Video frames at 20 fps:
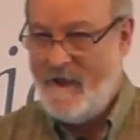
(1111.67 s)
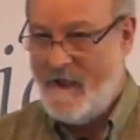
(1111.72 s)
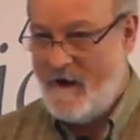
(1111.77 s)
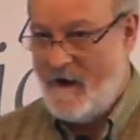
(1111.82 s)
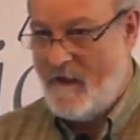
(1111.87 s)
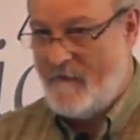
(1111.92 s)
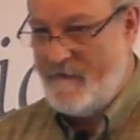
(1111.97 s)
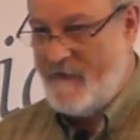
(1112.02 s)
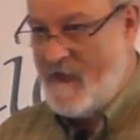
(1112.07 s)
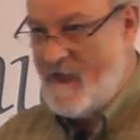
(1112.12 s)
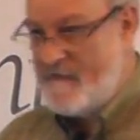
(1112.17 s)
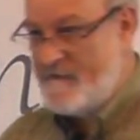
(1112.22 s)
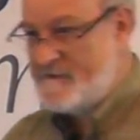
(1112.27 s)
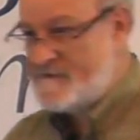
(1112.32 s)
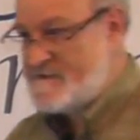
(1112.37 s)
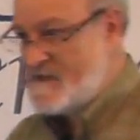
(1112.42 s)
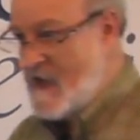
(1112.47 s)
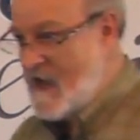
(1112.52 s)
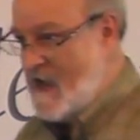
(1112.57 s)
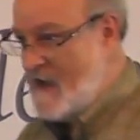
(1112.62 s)
And on the
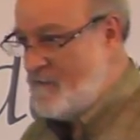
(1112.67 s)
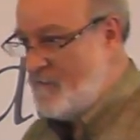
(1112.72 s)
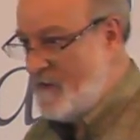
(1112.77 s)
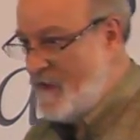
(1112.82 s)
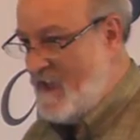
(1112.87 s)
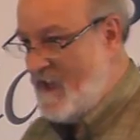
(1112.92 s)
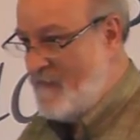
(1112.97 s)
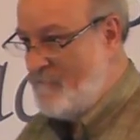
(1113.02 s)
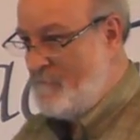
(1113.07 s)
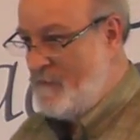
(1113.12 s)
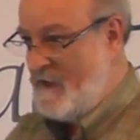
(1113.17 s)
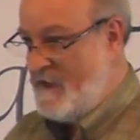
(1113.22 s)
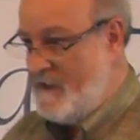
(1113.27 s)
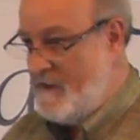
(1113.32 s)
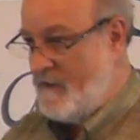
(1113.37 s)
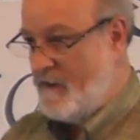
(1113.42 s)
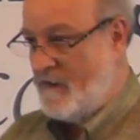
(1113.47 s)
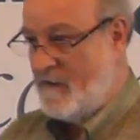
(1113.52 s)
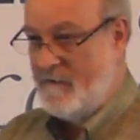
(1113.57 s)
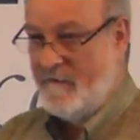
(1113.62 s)
other side, we have
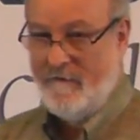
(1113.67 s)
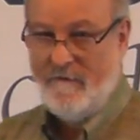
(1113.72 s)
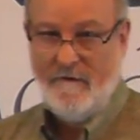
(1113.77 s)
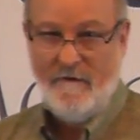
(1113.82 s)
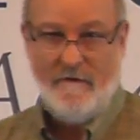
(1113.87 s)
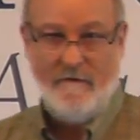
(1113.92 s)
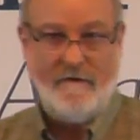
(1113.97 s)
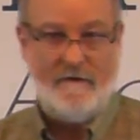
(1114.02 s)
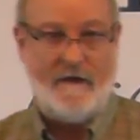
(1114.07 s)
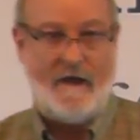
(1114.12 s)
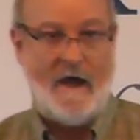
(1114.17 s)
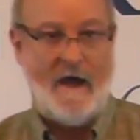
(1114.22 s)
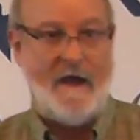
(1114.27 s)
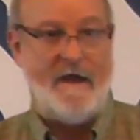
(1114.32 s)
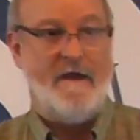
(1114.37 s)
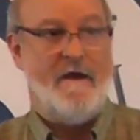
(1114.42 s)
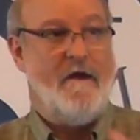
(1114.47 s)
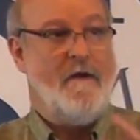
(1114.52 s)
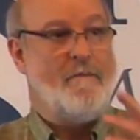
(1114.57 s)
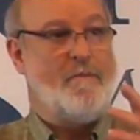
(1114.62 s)
Peter,
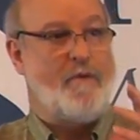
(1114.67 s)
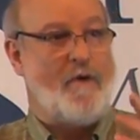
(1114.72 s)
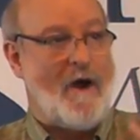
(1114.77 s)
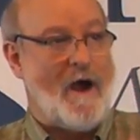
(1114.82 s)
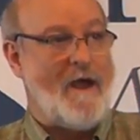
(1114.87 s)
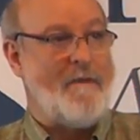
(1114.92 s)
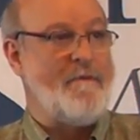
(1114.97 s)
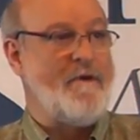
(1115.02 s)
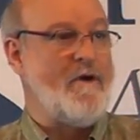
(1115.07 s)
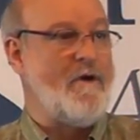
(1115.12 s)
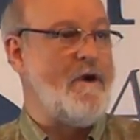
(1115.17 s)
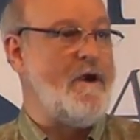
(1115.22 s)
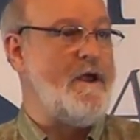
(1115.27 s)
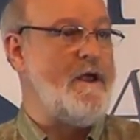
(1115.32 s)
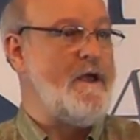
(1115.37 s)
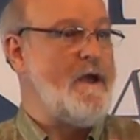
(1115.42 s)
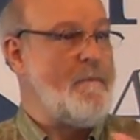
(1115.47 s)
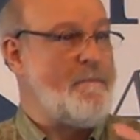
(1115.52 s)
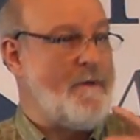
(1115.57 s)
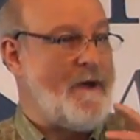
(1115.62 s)
okay?
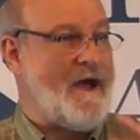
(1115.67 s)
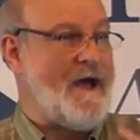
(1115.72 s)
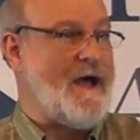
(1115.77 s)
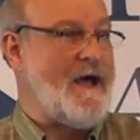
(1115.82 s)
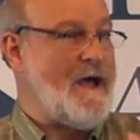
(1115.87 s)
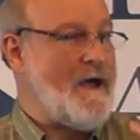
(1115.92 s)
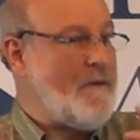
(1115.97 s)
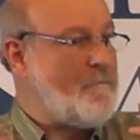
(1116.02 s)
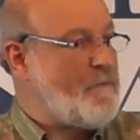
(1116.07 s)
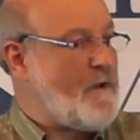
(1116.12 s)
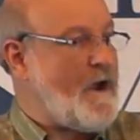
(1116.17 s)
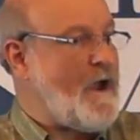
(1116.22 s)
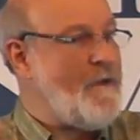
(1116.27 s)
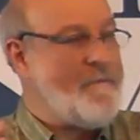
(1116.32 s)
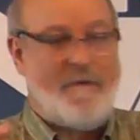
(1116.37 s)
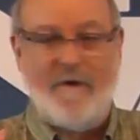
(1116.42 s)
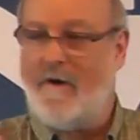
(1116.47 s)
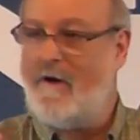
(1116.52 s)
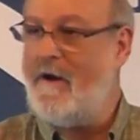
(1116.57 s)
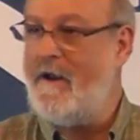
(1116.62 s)
Primary,
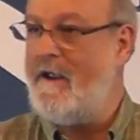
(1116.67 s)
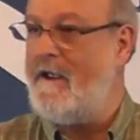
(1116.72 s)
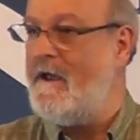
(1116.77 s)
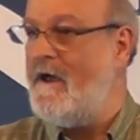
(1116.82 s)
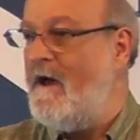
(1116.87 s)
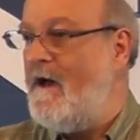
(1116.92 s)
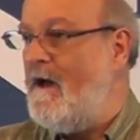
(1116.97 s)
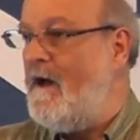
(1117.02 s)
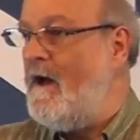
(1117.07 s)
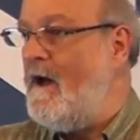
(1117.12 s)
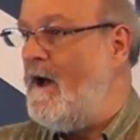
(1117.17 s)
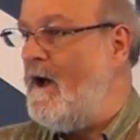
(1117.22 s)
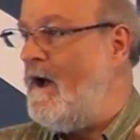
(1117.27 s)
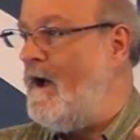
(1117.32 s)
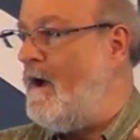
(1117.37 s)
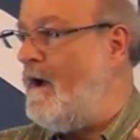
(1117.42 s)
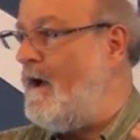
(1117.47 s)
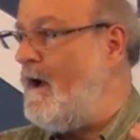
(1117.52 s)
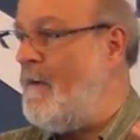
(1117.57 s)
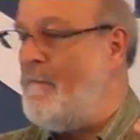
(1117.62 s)
primary
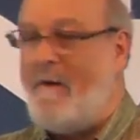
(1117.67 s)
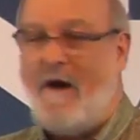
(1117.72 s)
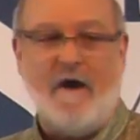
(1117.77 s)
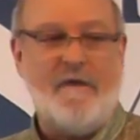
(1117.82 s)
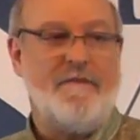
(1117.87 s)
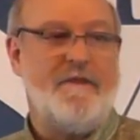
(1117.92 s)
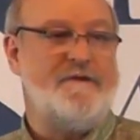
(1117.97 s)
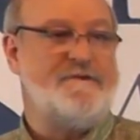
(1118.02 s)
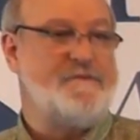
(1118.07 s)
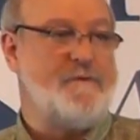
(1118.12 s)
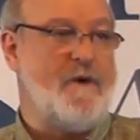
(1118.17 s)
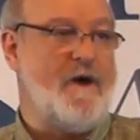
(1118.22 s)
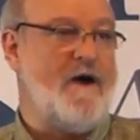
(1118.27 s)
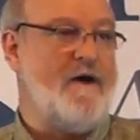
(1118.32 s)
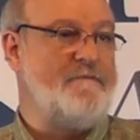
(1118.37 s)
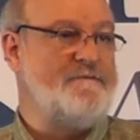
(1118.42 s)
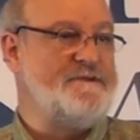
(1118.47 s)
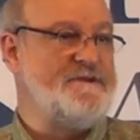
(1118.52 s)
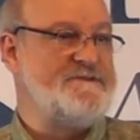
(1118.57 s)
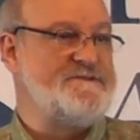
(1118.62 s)
uh, among the
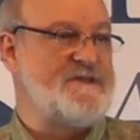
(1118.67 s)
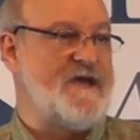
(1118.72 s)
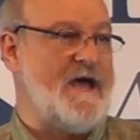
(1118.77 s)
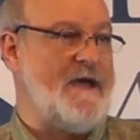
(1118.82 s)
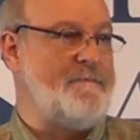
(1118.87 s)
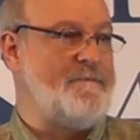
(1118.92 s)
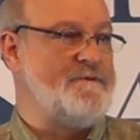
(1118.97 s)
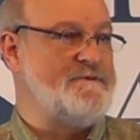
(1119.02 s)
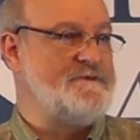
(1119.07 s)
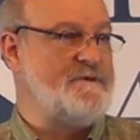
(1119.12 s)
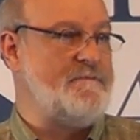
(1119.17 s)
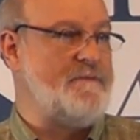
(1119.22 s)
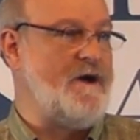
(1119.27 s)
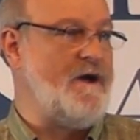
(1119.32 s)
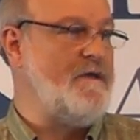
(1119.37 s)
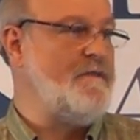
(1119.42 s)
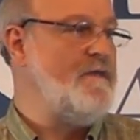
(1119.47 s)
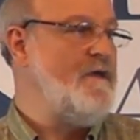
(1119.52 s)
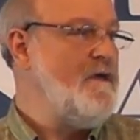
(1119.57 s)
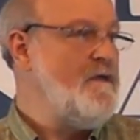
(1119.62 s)
12 disciples,
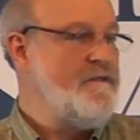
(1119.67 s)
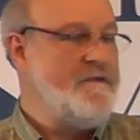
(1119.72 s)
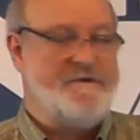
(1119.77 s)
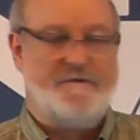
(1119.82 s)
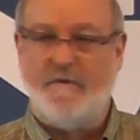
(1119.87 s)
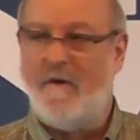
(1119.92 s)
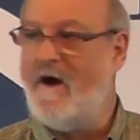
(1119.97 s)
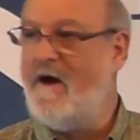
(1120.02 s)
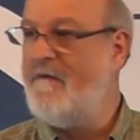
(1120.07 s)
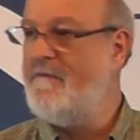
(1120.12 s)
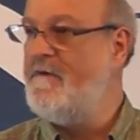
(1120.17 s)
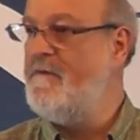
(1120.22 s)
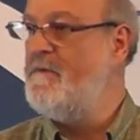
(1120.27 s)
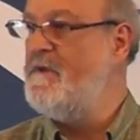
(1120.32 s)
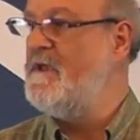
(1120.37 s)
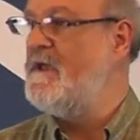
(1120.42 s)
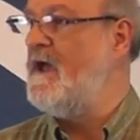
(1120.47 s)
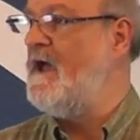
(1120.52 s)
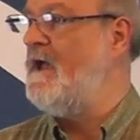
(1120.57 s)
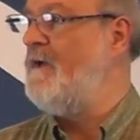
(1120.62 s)
among the 12 who
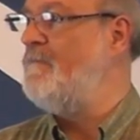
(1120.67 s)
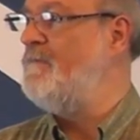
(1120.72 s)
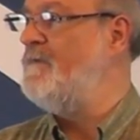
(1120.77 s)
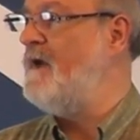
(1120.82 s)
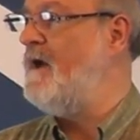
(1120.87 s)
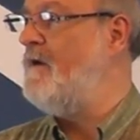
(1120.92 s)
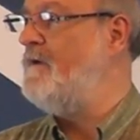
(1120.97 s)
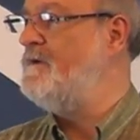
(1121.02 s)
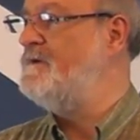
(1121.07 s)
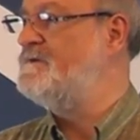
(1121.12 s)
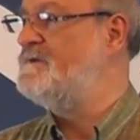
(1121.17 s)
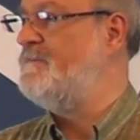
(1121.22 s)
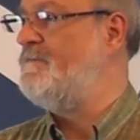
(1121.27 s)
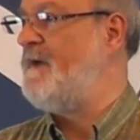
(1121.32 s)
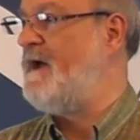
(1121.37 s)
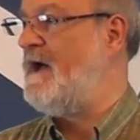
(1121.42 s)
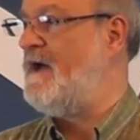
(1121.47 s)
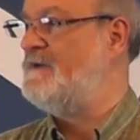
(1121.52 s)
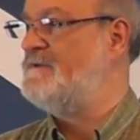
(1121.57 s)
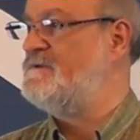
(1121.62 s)
became known as
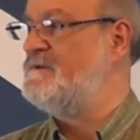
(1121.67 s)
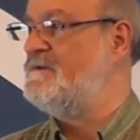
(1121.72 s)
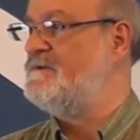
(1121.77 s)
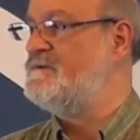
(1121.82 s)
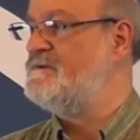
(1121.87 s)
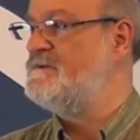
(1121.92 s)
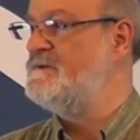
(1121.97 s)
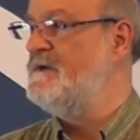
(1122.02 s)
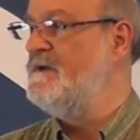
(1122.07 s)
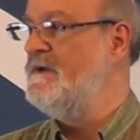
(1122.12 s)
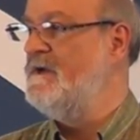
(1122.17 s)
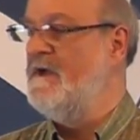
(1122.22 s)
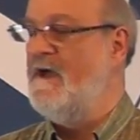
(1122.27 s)
apostles.